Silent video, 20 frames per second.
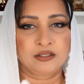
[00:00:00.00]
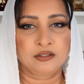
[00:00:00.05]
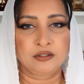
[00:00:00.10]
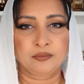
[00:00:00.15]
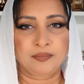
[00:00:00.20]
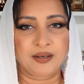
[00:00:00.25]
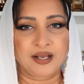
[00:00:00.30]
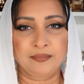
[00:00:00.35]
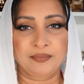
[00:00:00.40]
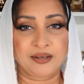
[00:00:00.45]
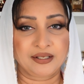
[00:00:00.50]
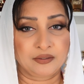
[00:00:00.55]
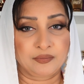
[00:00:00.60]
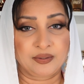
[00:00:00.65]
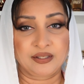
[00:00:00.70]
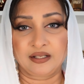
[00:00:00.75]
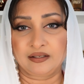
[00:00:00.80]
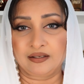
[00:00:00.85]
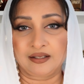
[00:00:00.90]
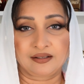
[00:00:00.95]
in Dubai, by the
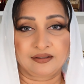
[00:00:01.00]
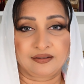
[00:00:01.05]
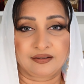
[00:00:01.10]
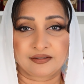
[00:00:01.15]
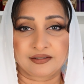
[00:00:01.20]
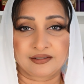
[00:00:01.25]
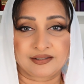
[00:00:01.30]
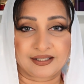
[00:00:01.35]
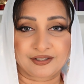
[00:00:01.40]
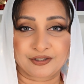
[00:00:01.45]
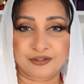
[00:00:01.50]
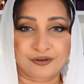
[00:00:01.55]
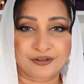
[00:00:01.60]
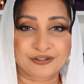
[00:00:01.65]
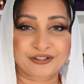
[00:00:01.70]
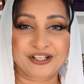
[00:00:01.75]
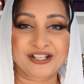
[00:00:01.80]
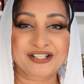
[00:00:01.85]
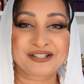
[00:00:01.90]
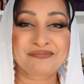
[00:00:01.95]
way, like there's such
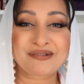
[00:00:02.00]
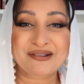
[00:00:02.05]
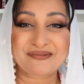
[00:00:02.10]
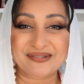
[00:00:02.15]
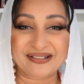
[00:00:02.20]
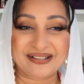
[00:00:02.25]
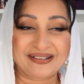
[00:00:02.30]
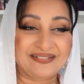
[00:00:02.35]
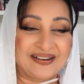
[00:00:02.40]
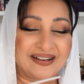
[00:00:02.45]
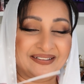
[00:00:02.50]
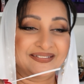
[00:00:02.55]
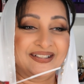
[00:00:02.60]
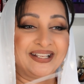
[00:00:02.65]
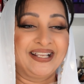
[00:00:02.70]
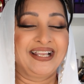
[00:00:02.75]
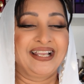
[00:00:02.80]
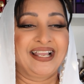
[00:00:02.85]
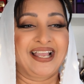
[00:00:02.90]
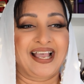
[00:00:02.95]
gorgeous people around,
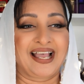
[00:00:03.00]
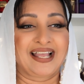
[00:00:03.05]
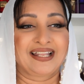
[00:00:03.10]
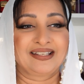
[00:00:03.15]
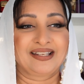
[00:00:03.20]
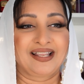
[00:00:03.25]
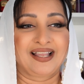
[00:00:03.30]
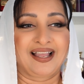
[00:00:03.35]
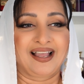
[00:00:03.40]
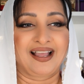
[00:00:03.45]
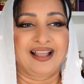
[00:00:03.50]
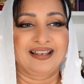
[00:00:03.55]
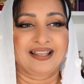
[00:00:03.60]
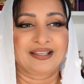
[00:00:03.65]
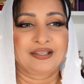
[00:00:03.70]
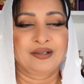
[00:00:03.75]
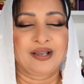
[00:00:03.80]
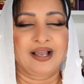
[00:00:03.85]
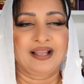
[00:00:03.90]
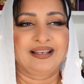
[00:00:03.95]
and
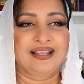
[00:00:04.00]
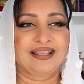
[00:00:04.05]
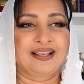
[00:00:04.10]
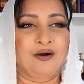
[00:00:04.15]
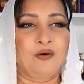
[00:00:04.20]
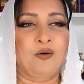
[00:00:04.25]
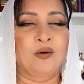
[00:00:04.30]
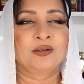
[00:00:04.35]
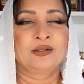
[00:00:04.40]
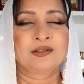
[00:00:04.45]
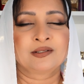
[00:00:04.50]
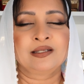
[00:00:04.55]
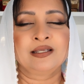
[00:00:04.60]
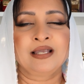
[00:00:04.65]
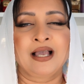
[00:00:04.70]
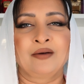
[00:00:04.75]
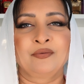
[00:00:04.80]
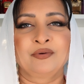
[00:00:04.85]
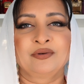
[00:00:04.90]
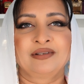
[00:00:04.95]
like you, like honestly,
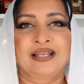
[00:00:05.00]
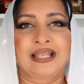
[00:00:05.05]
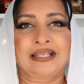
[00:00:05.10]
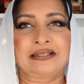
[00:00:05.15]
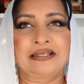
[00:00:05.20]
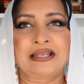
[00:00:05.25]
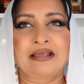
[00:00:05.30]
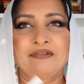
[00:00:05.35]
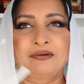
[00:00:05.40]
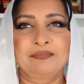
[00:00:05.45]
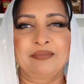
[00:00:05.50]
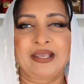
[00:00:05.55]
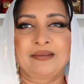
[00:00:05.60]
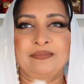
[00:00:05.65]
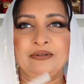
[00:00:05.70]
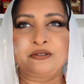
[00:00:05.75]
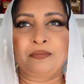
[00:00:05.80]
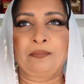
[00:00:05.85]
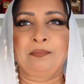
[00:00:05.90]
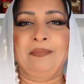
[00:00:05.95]
I would like never be
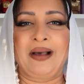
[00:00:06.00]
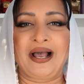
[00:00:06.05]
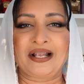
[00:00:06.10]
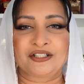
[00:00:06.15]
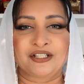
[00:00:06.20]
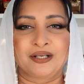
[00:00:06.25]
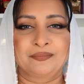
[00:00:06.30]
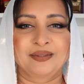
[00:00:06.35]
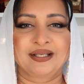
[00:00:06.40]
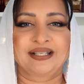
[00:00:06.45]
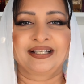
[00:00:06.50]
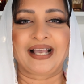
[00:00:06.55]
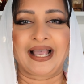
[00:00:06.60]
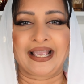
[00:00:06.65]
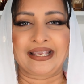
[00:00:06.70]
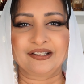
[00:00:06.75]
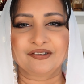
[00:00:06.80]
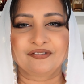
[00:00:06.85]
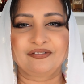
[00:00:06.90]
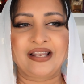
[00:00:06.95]
able to match up the
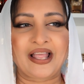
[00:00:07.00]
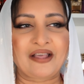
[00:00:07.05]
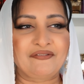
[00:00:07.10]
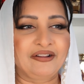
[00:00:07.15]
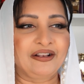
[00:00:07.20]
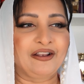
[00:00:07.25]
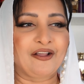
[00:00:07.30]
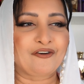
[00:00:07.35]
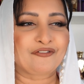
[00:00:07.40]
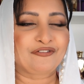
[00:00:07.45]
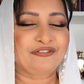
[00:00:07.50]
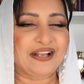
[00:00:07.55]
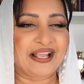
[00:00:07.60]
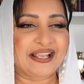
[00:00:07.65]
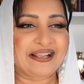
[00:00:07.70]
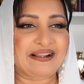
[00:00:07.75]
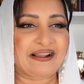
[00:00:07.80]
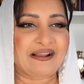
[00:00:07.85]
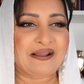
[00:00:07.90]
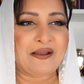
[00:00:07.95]
kind of level of
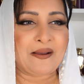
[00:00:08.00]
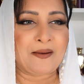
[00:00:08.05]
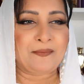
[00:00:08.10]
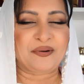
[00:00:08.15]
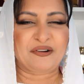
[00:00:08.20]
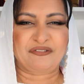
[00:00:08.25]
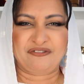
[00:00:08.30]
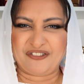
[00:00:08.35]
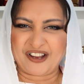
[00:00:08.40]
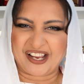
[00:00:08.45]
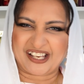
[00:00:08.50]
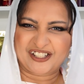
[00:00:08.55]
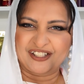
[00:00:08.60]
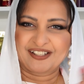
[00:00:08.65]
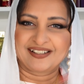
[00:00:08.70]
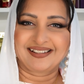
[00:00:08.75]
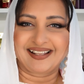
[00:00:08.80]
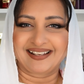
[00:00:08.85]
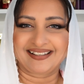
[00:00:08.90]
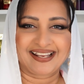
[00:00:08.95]
like
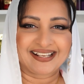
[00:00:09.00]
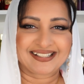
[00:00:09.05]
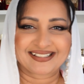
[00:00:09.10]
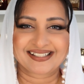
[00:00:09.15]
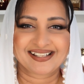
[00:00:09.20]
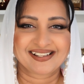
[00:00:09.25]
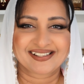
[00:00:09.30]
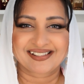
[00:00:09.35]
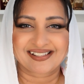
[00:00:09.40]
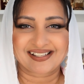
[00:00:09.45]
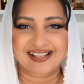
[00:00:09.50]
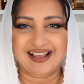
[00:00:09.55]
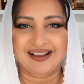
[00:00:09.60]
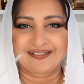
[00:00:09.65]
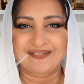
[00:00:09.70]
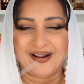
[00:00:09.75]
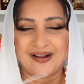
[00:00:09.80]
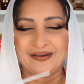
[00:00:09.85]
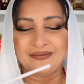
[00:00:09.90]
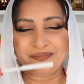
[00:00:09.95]
perfection that exists
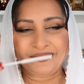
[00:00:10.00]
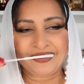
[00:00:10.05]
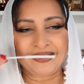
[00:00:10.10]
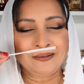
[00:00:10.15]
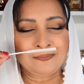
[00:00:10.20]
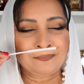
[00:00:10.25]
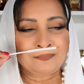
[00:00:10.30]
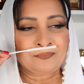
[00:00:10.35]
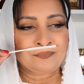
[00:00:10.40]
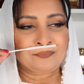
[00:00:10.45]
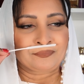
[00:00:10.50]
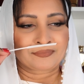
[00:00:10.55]
around me.